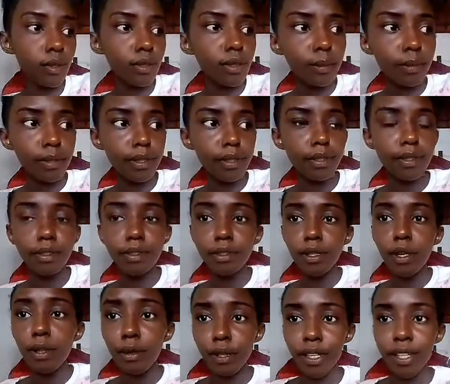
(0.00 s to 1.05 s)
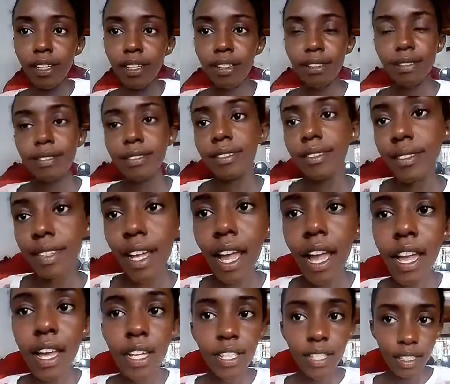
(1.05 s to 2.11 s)
Oops, sorry.
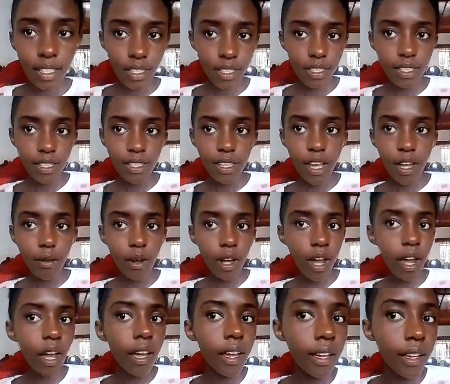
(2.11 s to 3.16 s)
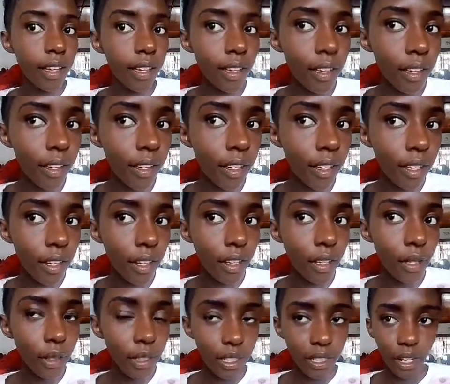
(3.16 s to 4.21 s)
So this is how I
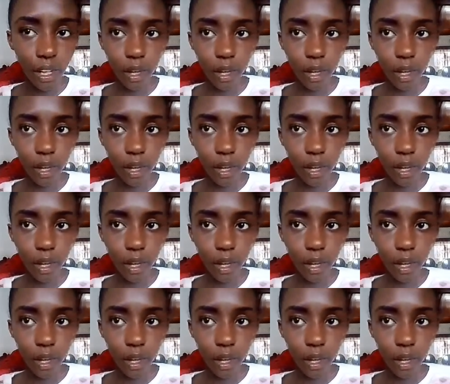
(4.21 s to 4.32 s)
look